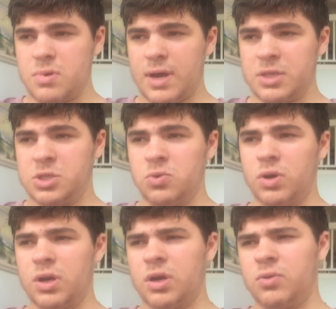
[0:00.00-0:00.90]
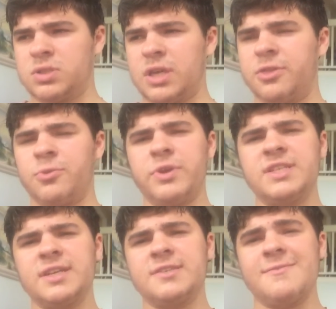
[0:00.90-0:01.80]
I do, 3
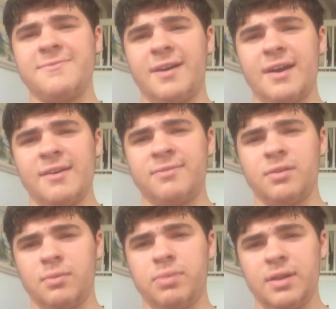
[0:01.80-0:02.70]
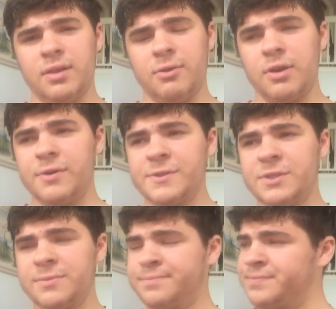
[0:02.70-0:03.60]
sets of 5 on pendlay
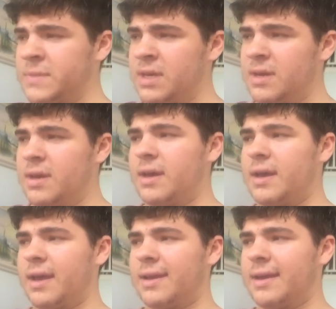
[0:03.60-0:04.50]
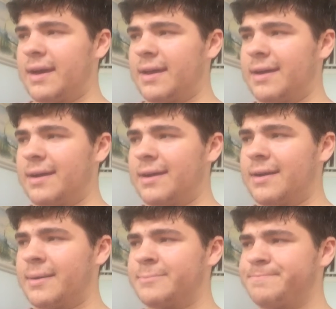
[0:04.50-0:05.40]
rows. And
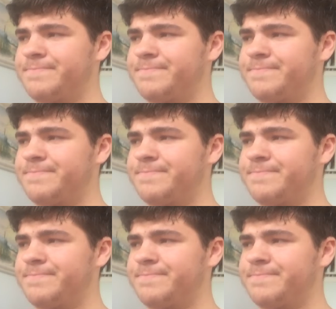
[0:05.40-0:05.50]
I,